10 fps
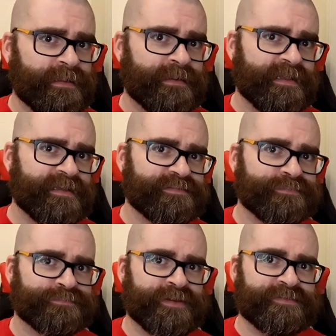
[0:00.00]
Lars
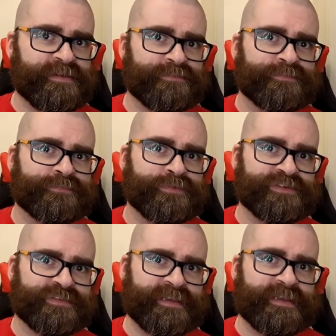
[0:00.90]
Fredrik
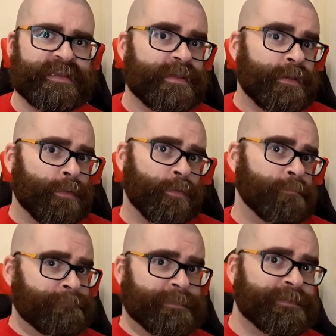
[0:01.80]
Frøislie,
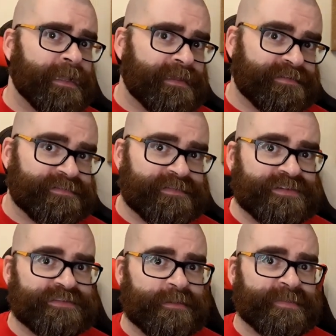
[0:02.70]
or Lars as he
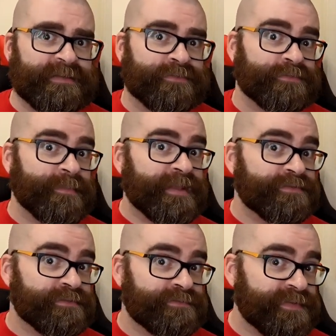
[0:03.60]
shall be for the
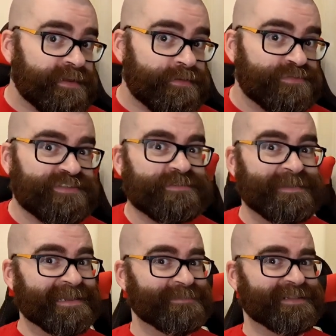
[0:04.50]
remainder of the video to
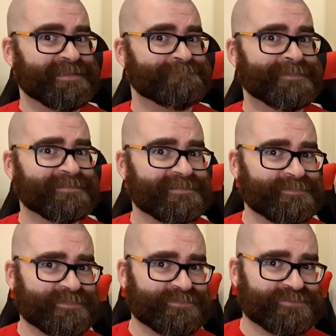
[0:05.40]
spare me the
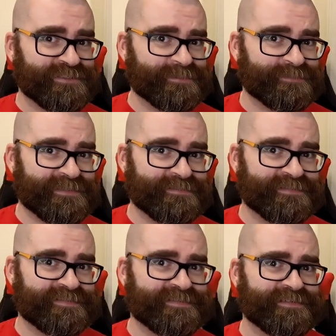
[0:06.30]
embarrassment of trying to
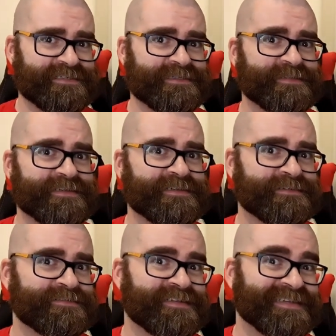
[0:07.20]
pronounce a surname that
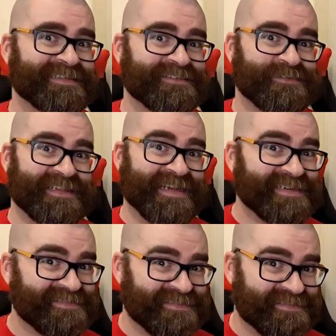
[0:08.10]
includes a letter with an
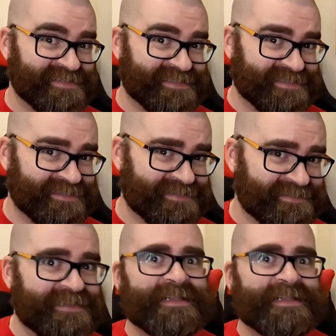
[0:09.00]
accent in it,